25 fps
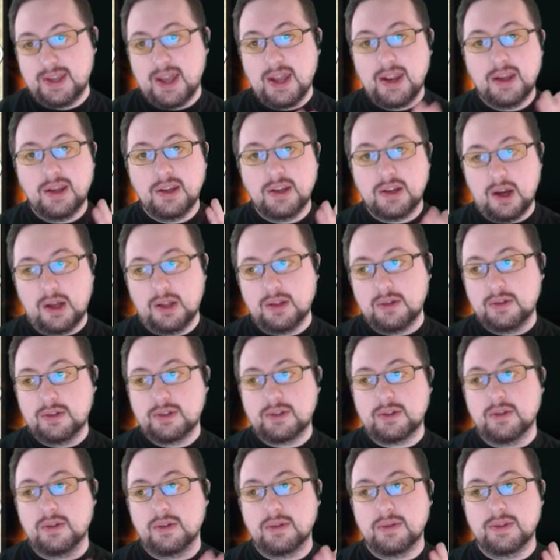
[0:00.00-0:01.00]
Getting color
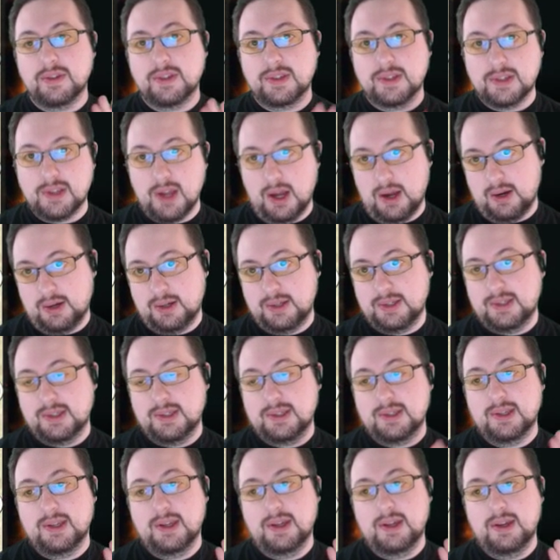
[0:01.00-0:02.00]
screwed
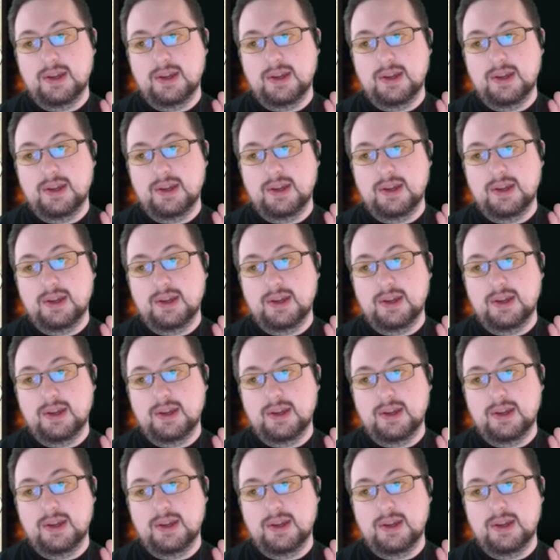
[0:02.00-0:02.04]
sucks.